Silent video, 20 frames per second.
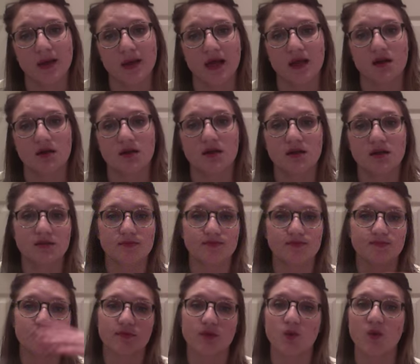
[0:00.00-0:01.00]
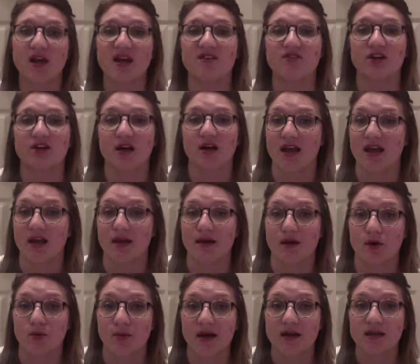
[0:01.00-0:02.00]
but whatever, I can't
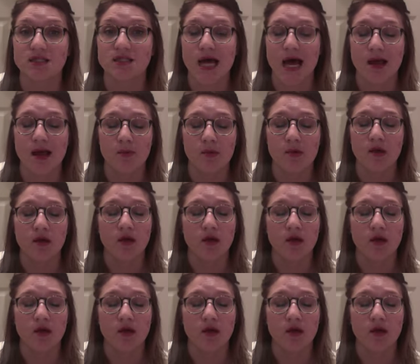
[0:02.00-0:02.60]
go back in time.